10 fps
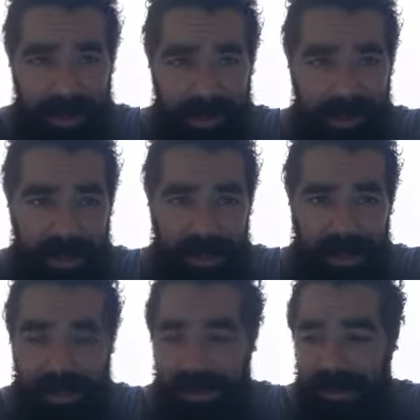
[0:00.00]
if you need
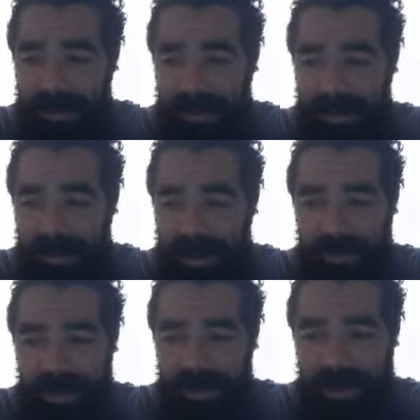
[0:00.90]
counseling just to
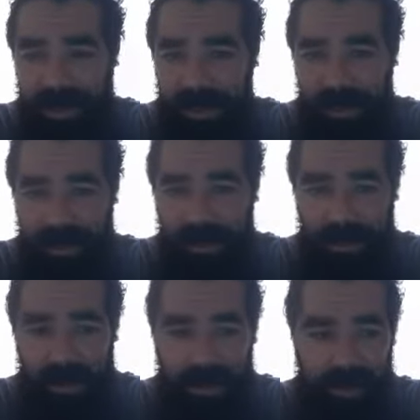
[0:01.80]
have sex then
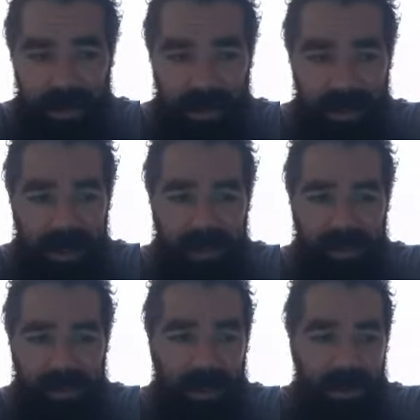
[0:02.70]
we're already at
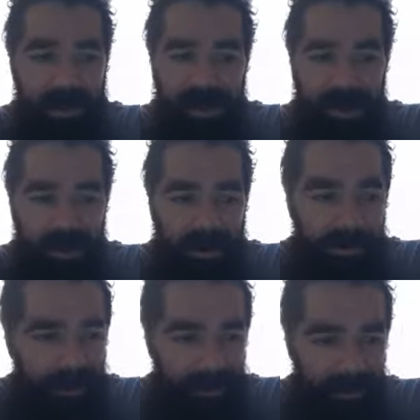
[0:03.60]
different parts of the curve
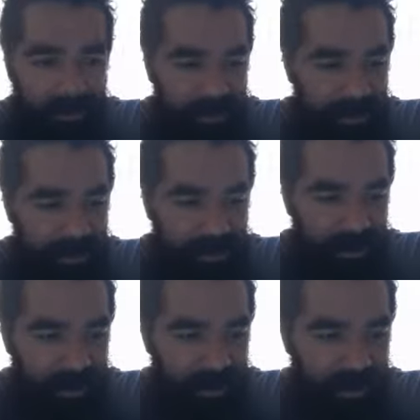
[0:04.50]

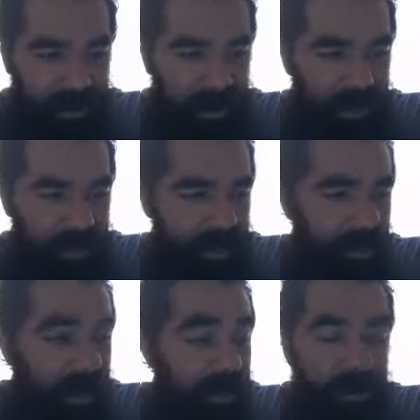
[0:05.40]
you need
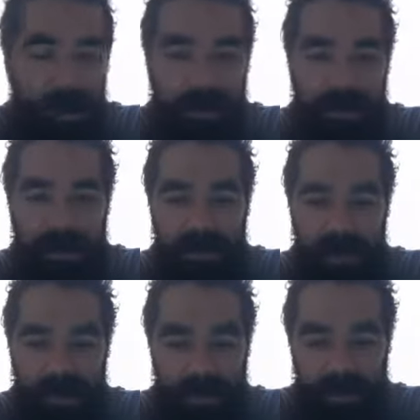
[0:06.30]
some other partner
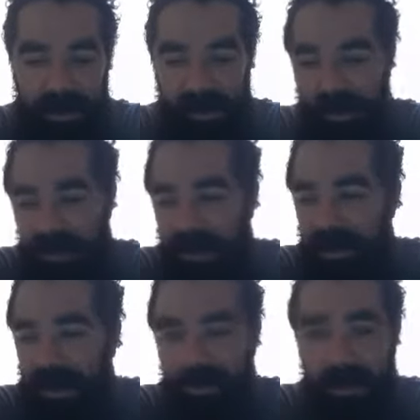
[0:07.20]
who's closer to your
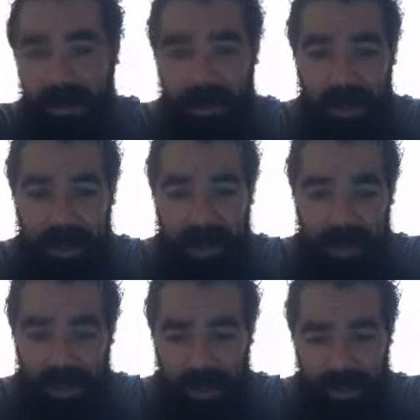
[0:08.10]
level
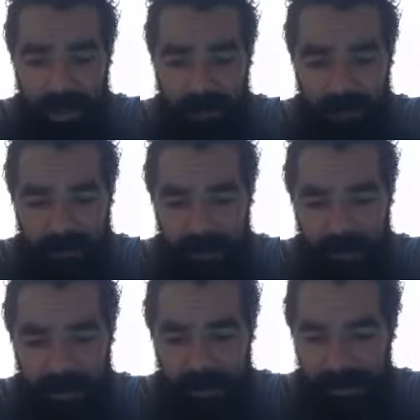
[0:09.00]
i'm
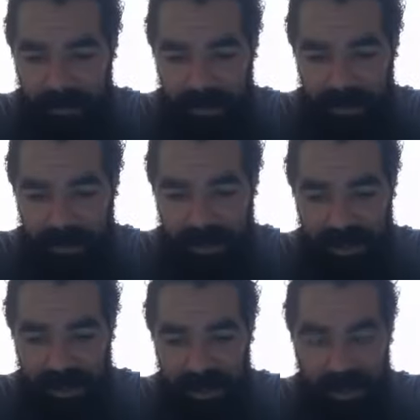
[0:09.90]
fucking
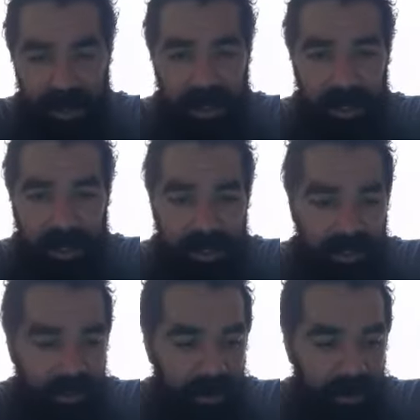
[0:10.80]
just trying to get naked